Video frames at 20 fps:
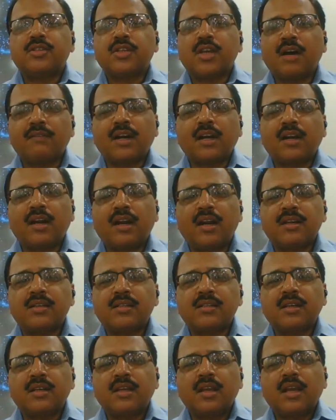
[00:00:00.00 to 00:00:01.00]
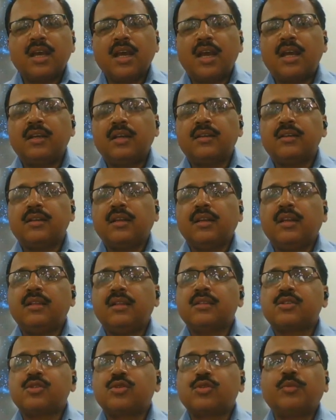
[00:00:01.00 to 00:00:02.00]
Java cards, and
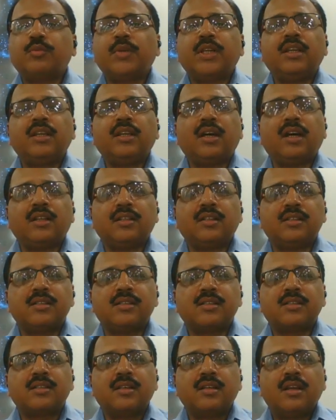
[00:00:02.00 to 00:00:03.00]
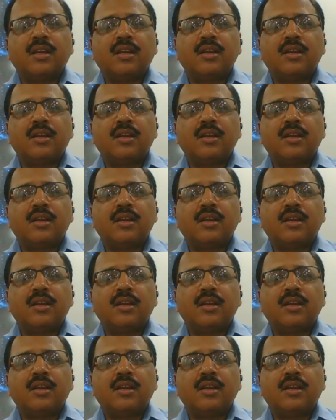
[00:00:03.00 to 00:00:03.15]
in so many others.